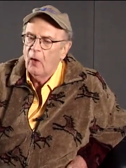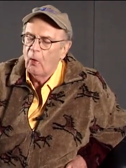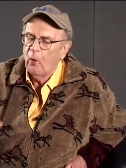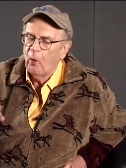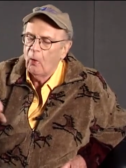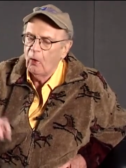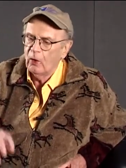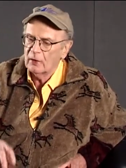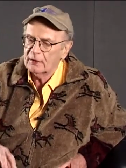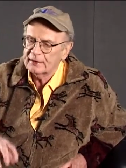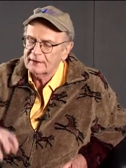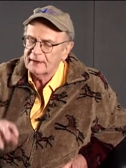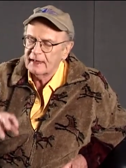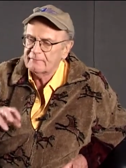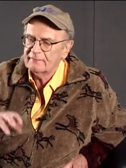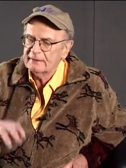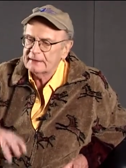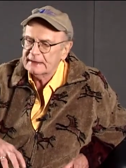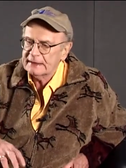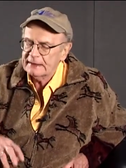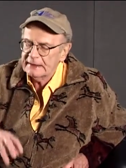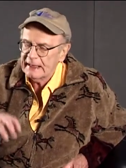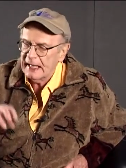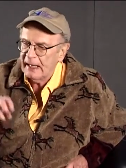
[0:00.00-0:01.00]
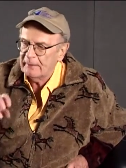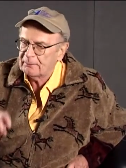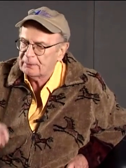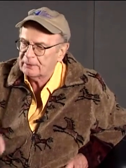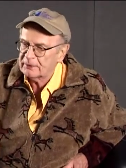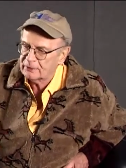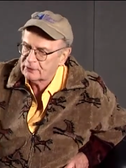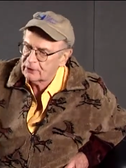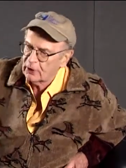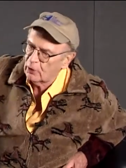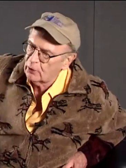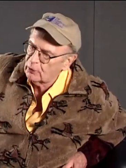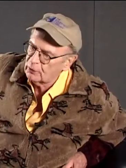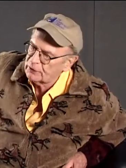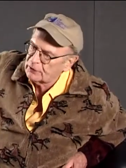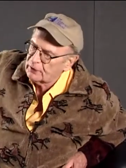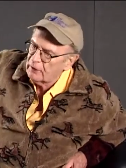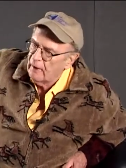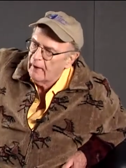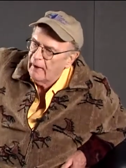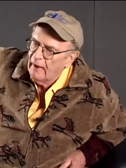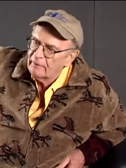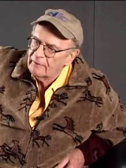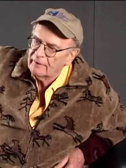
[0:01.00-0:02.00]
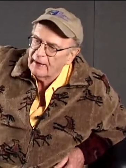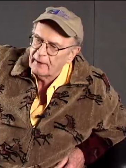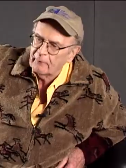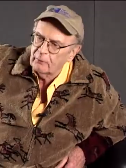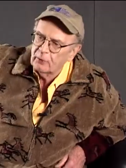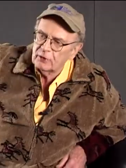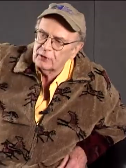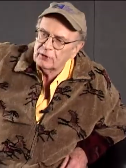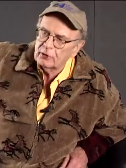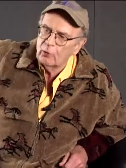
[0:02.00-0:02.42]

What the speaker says: All 17 episodes, they would